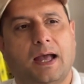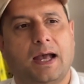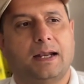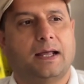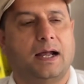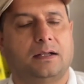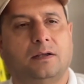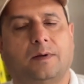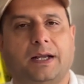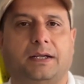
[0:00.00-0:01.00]
and at
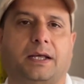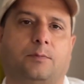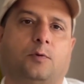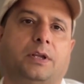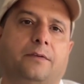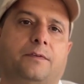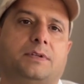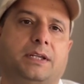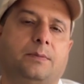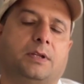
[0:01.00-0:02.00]
the right time. Only if you
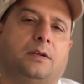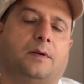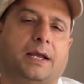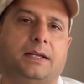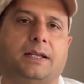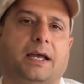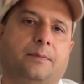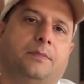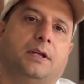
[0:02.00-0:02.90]
sleep at the right time,